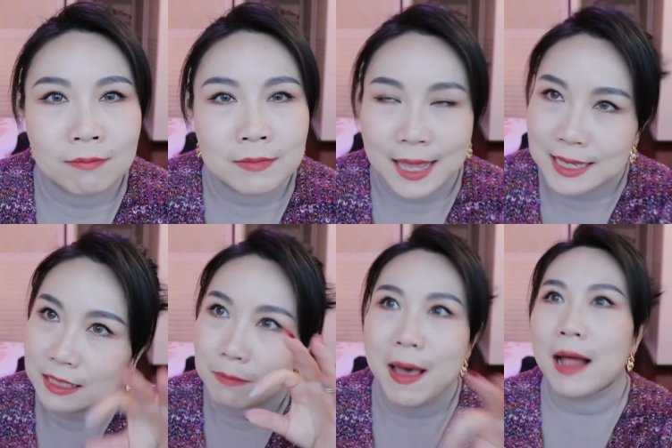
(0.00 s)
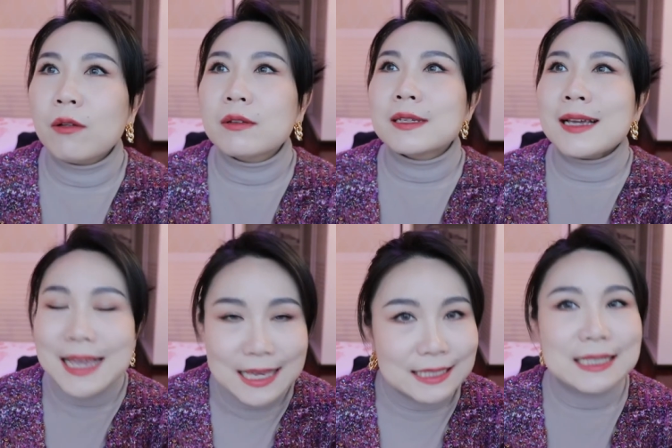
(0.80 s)
They smell
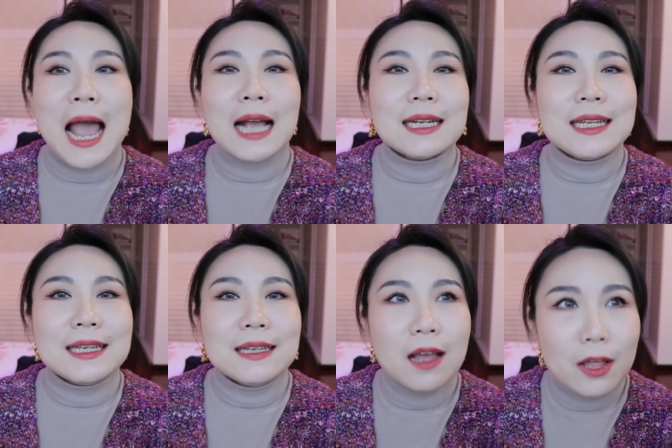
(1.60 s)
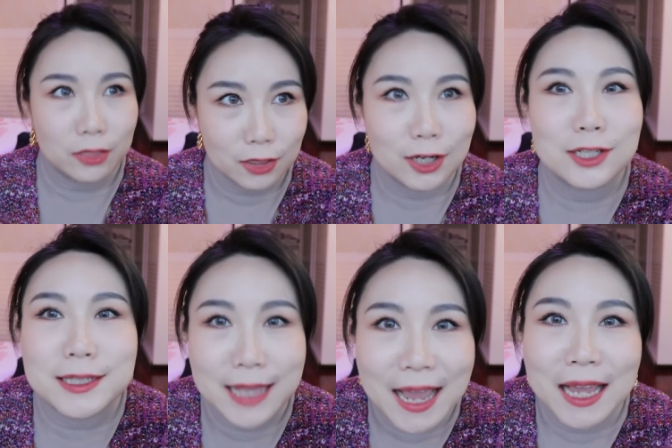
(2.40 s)
exactly the
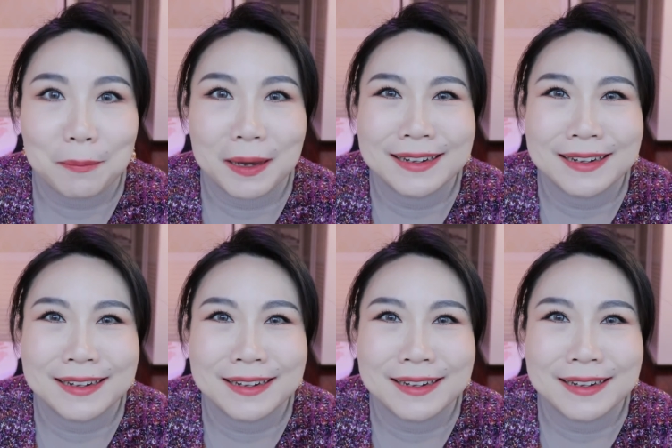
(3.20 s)
same.